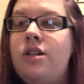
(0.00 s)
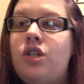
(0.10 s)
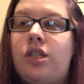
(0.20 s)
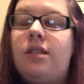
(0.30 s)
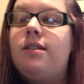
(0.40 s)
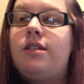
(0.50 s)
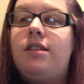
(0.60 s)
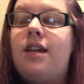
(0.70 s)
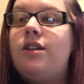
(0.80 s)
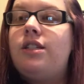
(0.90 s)

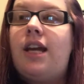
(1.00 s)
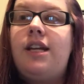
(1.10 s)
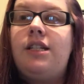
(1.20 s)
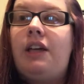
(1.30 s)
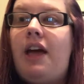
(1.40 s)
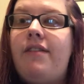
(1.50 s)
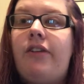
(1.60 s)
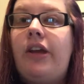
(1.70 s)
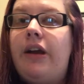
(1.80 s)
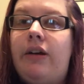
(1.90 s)
Just let her stay until I
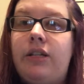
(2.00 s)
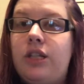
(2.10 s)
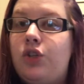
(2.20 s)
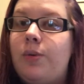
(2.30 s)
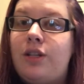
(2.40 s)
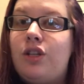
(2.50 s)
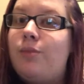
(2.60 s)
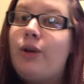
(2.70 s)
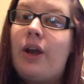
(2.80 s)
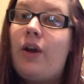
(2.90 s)
figure out a situation
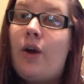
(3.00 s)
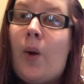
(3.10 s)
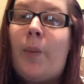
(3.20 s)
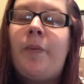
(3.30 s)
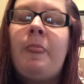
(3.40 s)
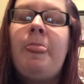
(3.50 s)
to bring her home.